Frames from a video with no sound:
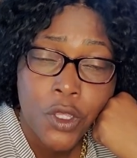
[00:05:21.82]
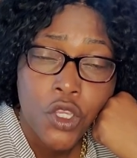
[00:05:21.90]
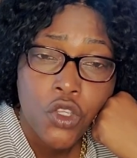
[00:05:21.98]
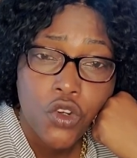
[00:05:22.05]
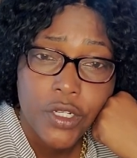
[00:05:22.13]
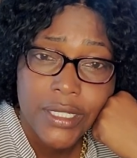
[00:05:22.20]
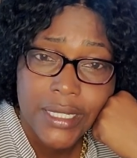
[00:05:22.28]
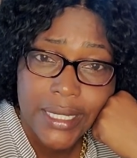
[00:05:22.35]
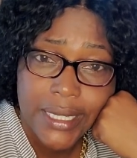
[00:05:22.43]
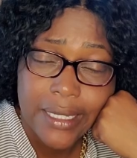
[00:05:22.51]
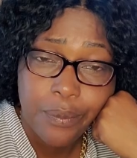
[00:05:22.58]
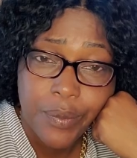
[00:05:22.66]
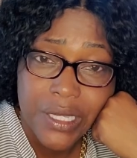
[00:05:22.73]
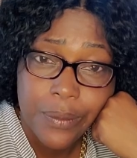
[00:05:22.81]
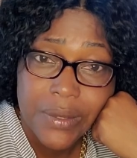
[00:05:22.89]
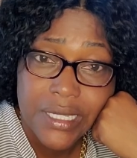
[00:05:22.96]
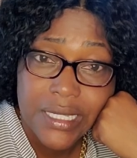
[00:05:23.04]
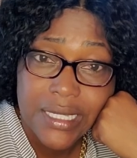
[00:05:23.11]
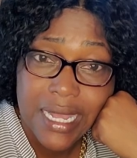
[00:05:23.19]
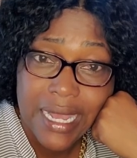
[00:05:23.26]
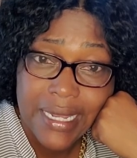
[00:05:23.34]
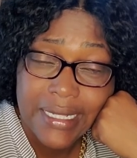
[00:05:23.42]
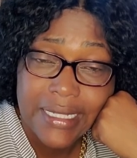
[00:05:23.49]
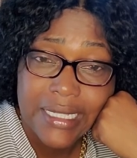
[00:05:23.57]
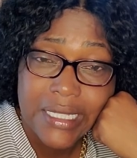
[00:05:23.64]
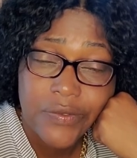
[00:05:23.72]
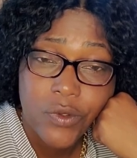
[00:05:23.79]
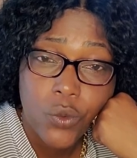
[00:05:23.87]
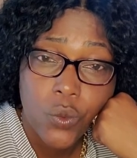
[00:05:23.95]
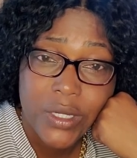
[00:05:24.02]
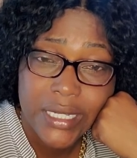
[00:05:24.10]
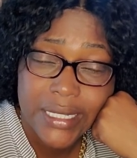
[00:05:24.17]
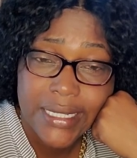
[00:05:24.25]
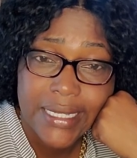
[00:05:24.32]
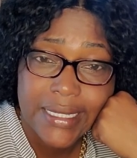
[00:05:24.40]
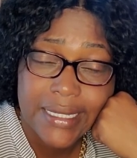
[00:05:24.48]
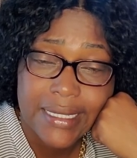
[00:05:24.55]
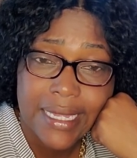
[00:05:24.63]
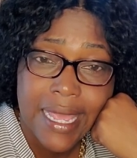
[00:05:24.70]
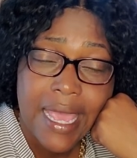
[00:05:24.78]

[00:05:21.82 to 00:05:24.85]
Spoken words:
You're taking people's kindness for weakness,